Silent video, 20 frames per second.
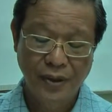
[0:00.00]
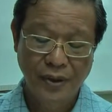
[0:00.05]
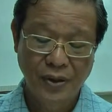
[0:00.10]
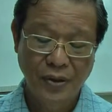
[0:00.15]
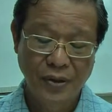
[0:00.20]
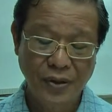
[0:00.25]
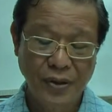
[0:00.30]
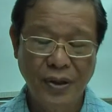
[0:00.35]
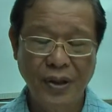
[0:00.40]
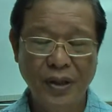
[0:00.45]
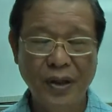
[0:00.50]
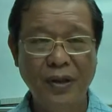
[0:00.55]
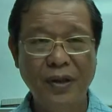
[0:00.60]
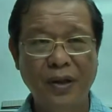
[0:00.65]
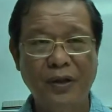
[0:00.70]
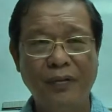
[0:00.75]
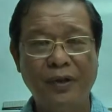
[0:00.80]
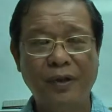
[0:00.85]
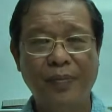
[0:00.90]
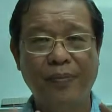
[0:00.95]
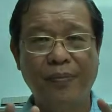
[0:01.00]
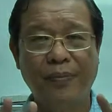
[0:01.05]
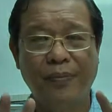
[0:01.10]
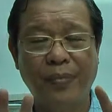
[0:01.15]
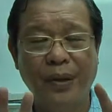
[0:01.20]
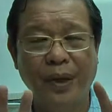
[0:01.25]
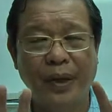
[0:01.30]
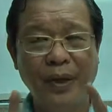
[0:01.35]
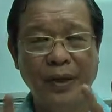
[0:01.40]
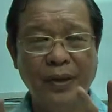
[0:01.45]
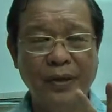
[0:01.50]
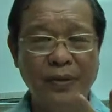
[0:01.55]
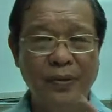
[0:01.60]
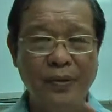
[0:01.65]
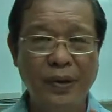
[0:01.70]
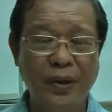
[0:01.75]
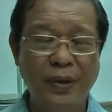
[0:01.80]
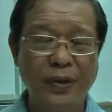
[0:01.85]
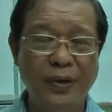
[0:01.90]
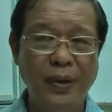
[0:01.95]
So here you have a play on
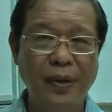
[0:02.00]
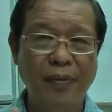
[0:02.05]
words.